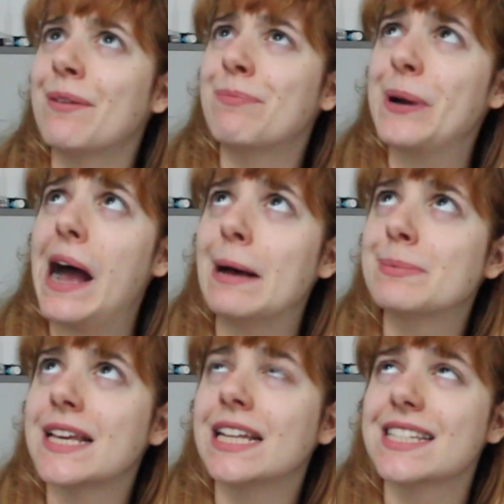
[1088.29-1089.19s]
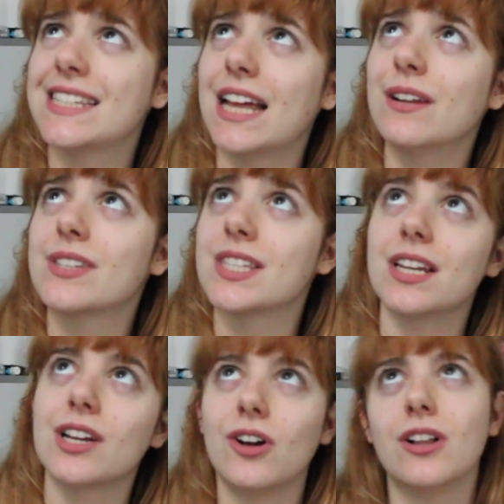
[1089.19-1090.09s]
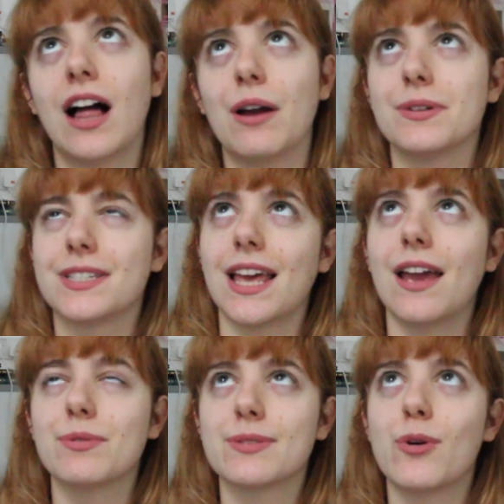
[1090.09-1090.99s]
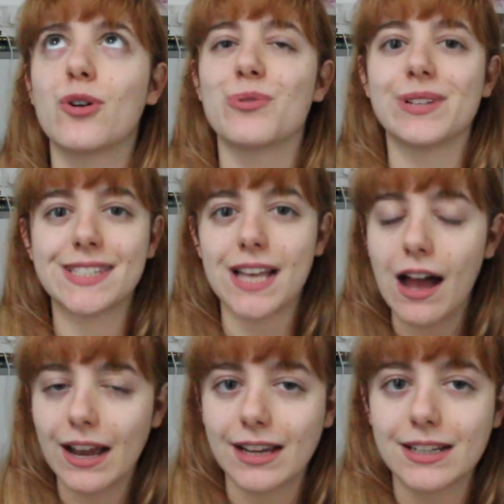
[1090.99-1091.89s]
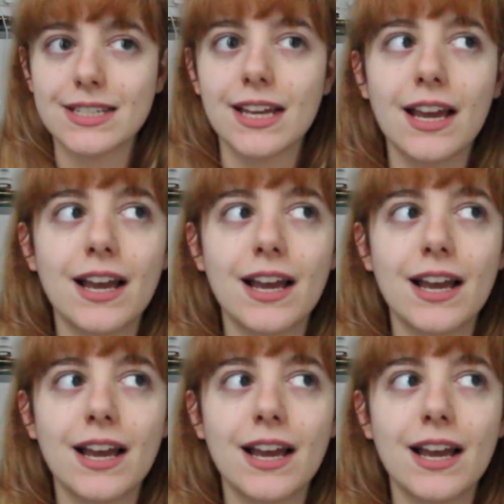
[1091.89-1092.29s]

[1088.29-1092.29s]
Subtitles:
and perhaps instead of cynical, I would say it was more resigned.